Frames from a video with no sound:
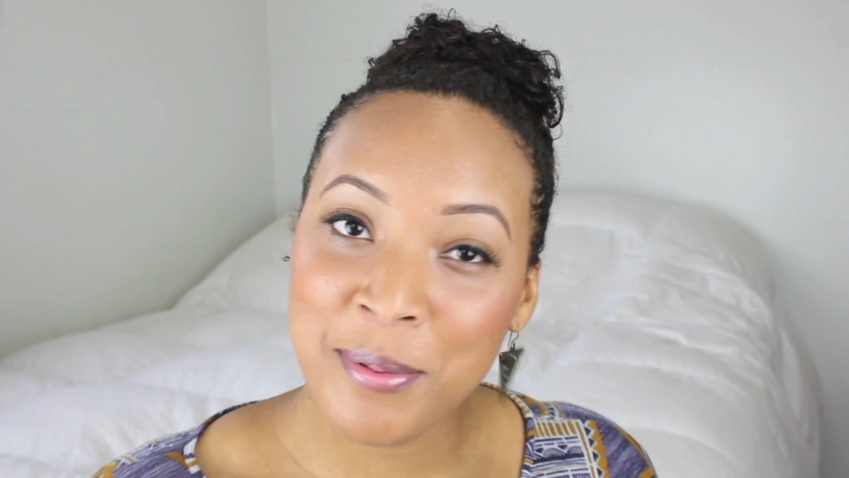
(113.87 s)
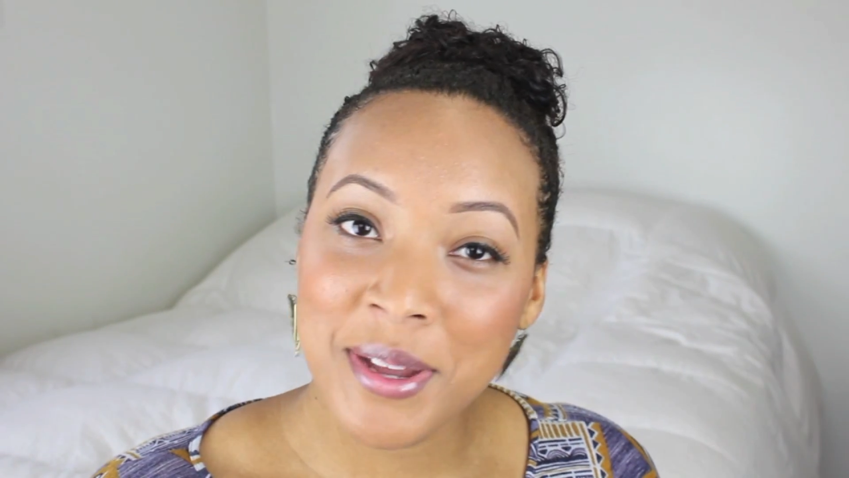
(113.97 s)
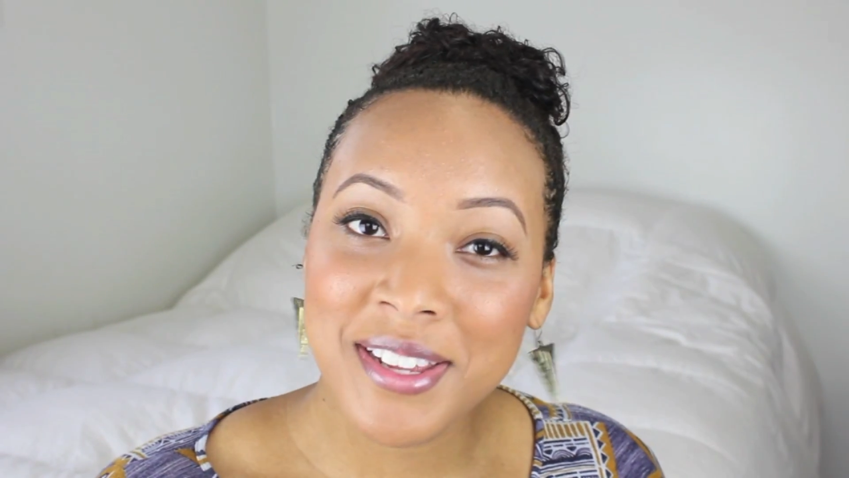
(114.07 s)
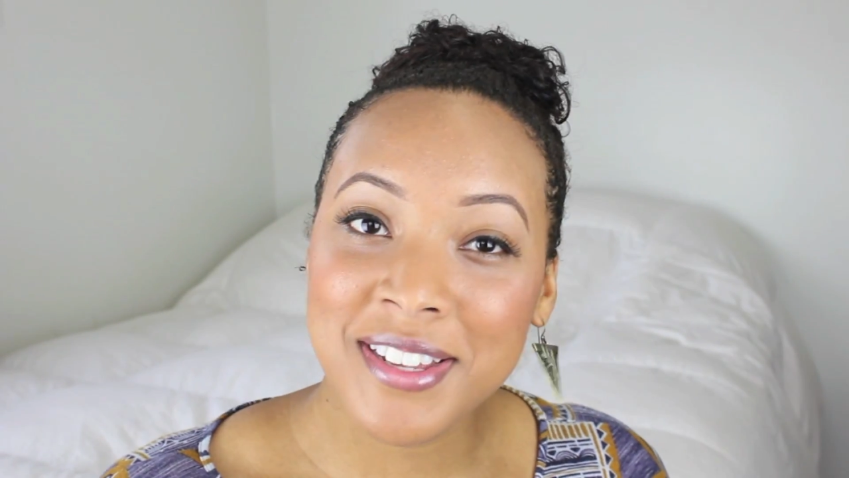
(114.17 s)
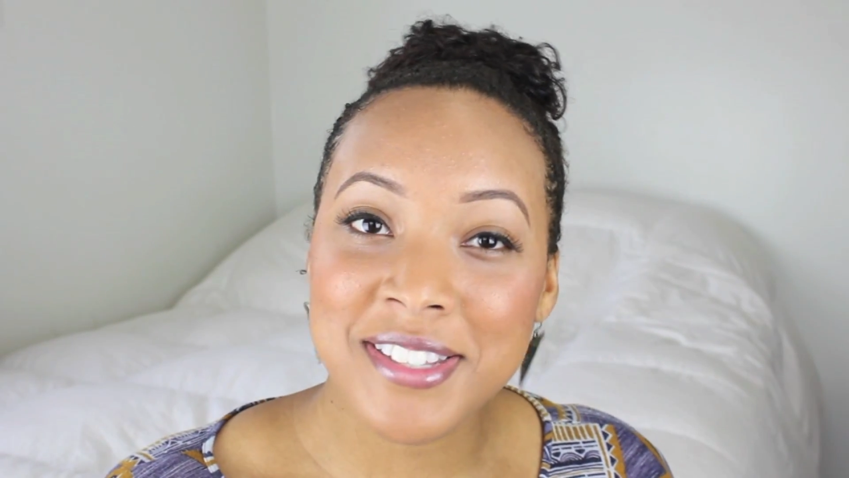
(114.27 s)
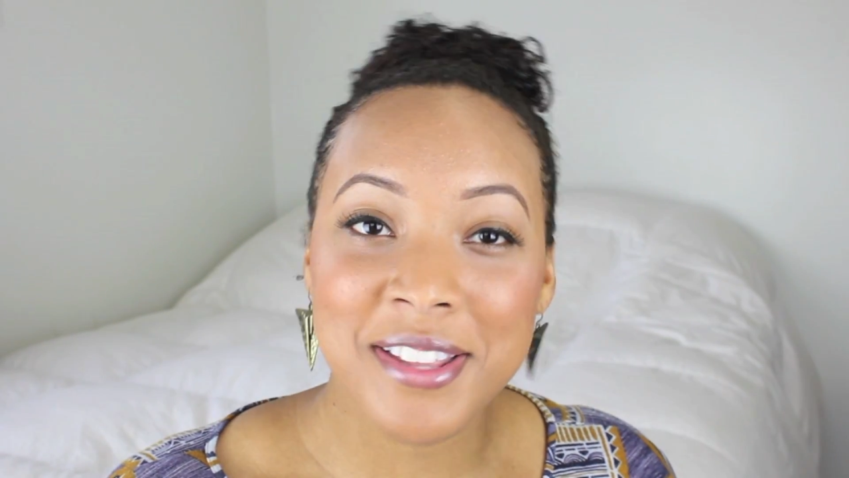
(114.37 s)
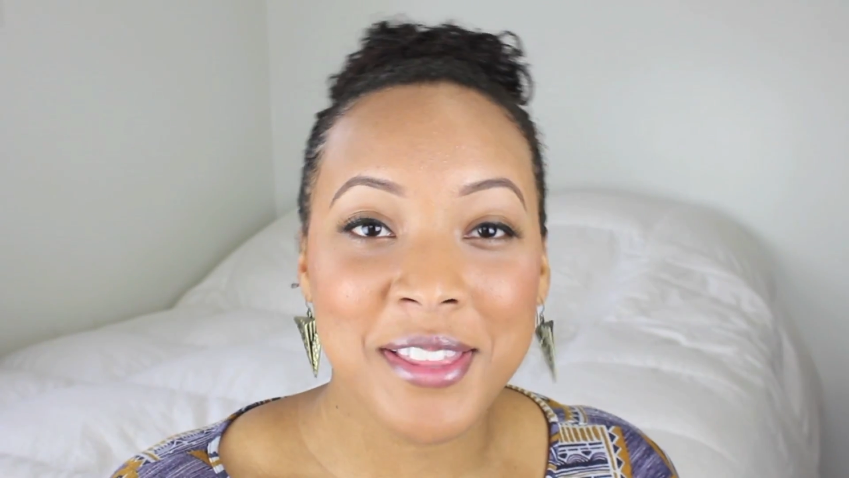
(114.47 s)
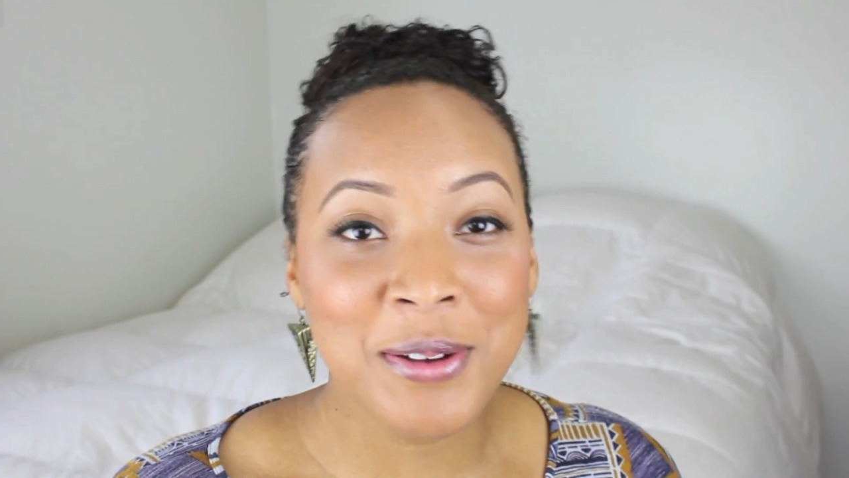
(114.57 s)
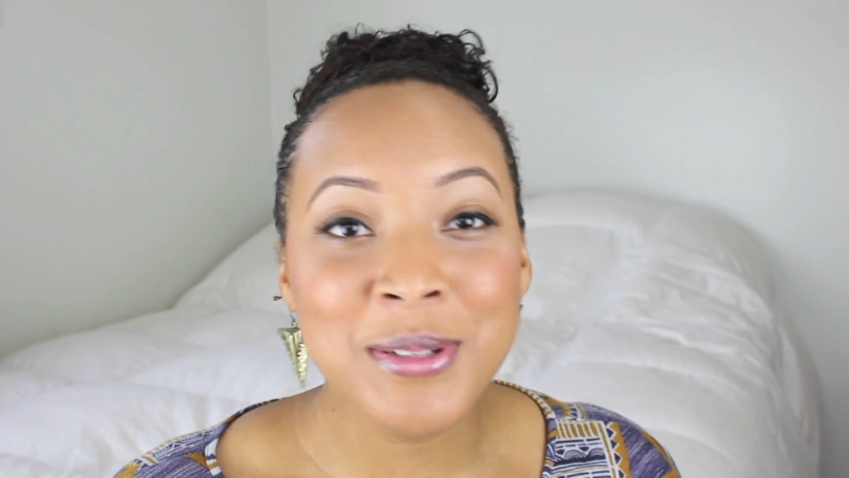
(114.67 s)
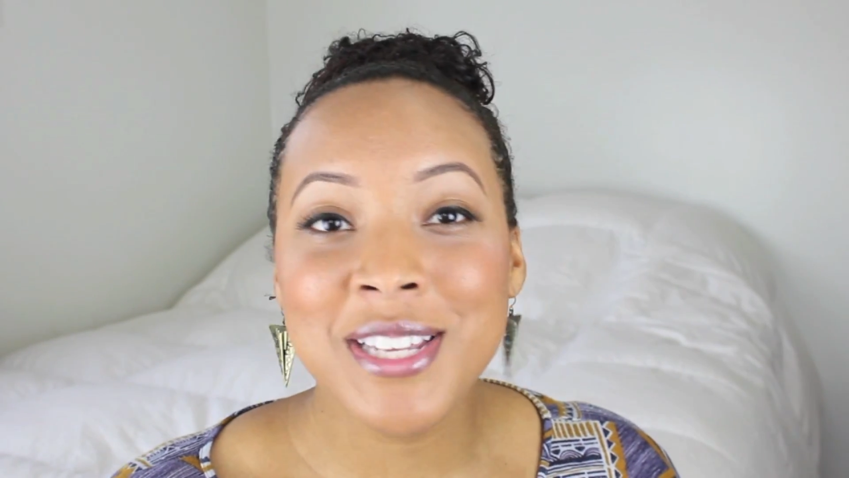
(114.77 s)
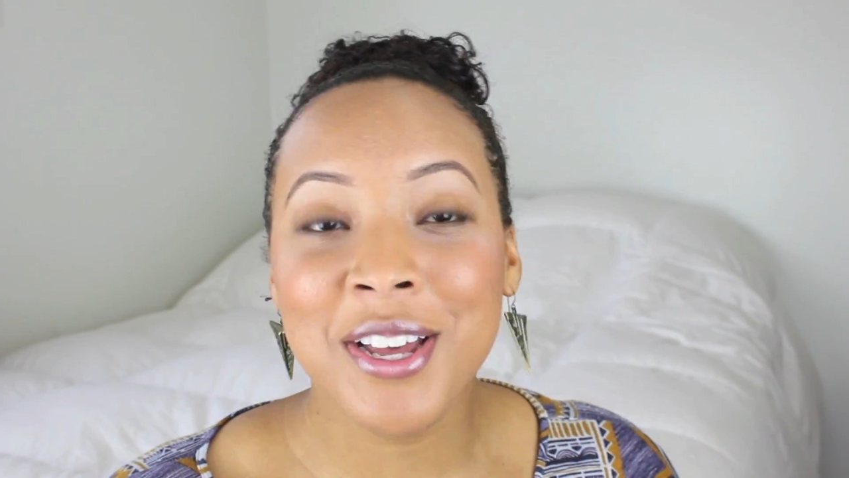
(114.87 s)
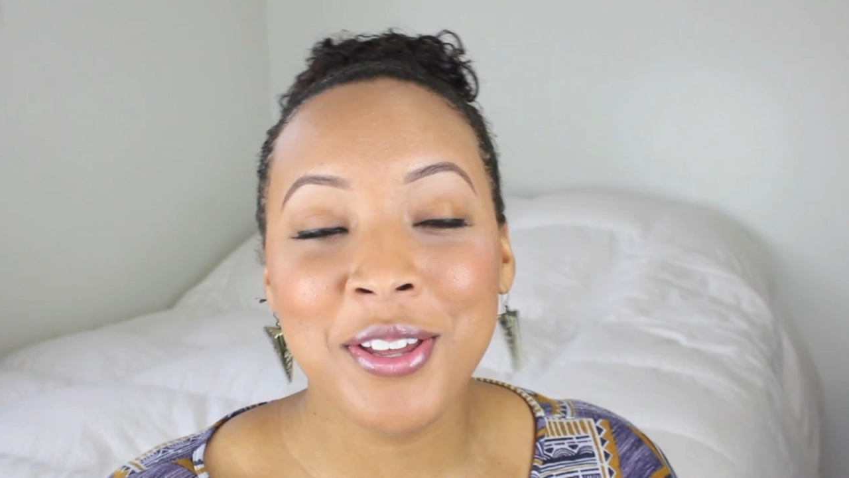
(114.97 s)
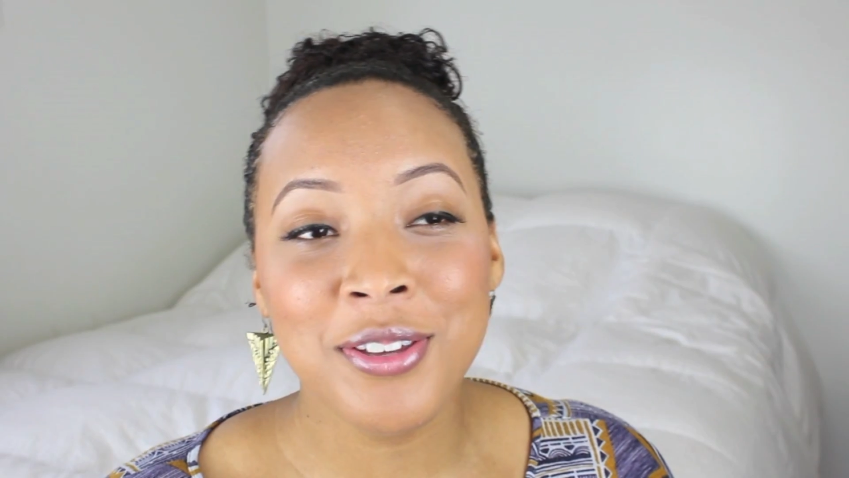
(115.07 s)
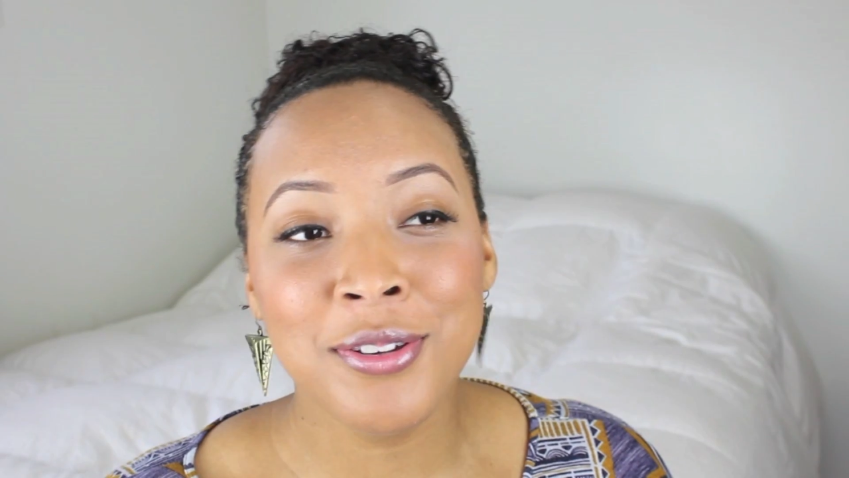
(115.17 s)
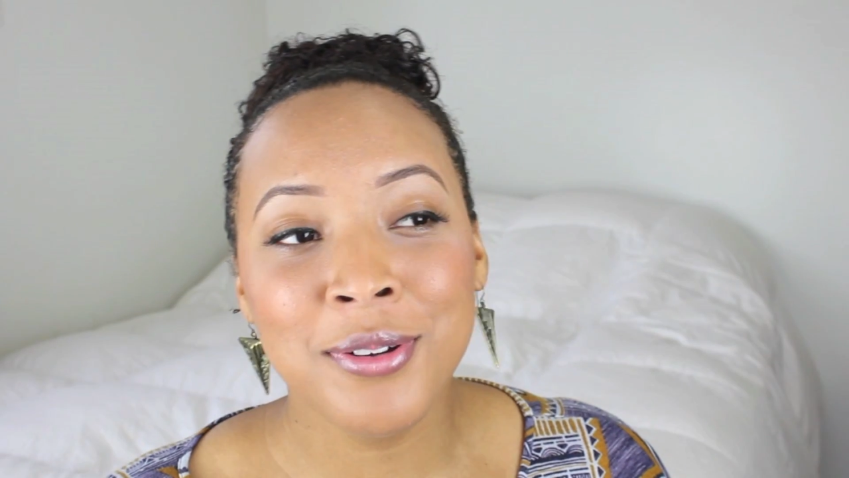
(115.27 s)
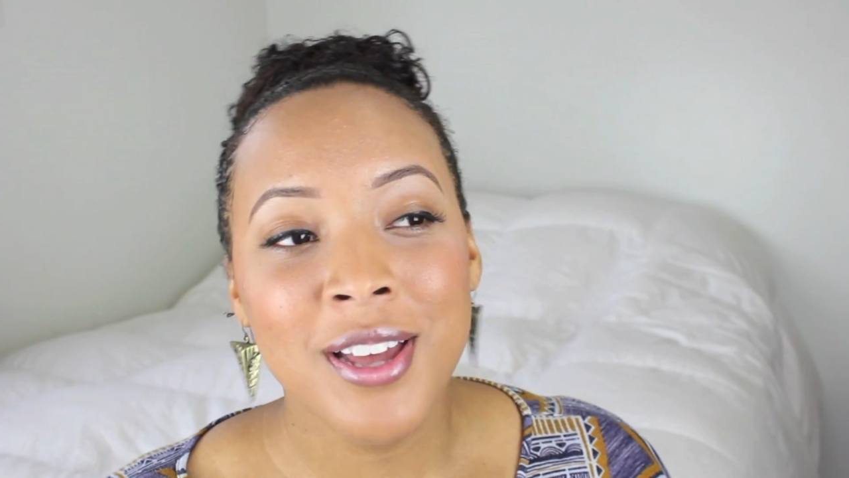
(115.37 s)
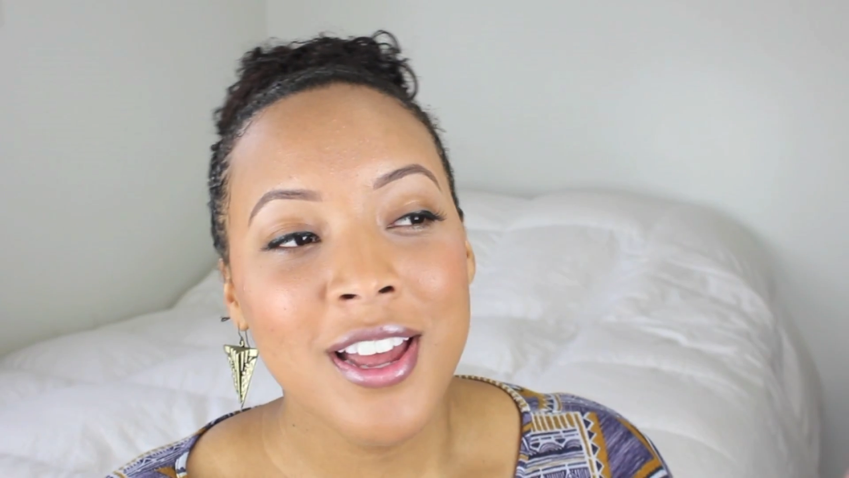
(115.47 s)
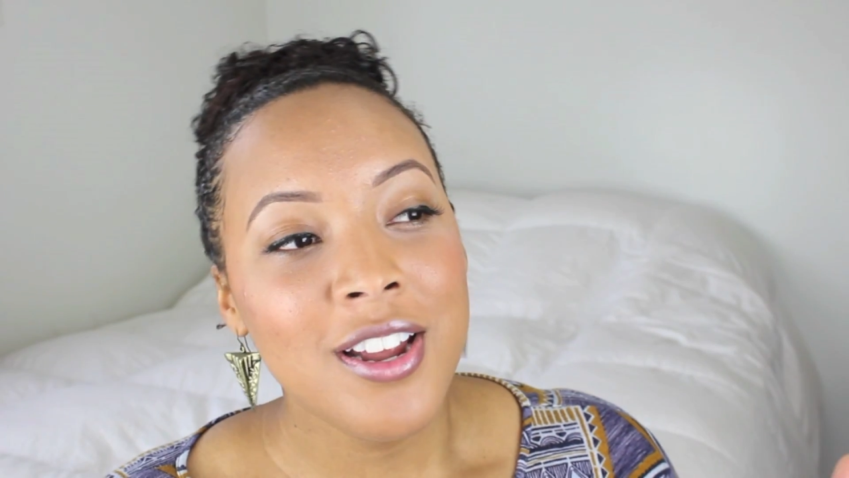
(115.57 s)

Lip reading: opinions and they will tell you